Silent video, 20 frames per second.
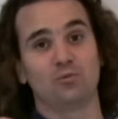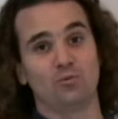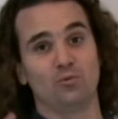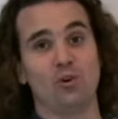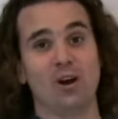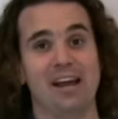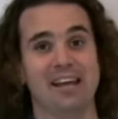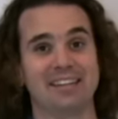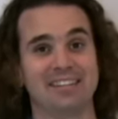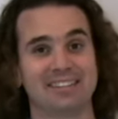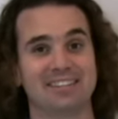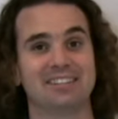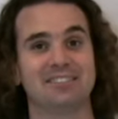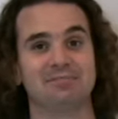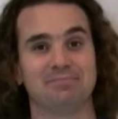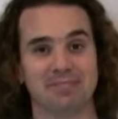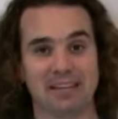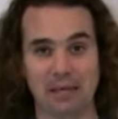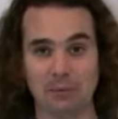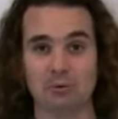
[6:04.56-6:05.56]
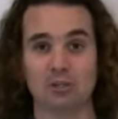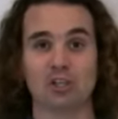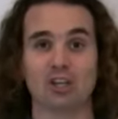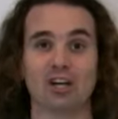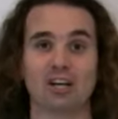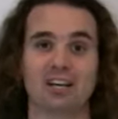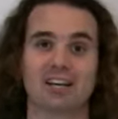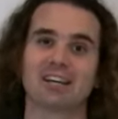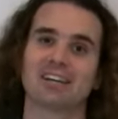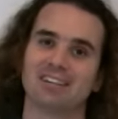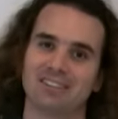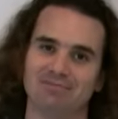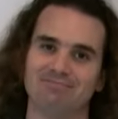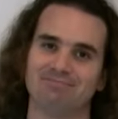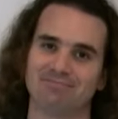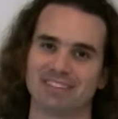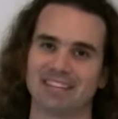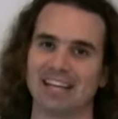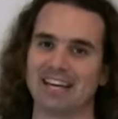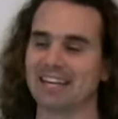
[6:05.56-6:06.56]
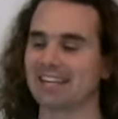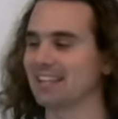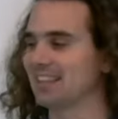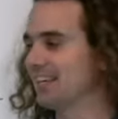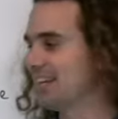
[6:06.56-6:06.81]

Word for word: Right. It would look like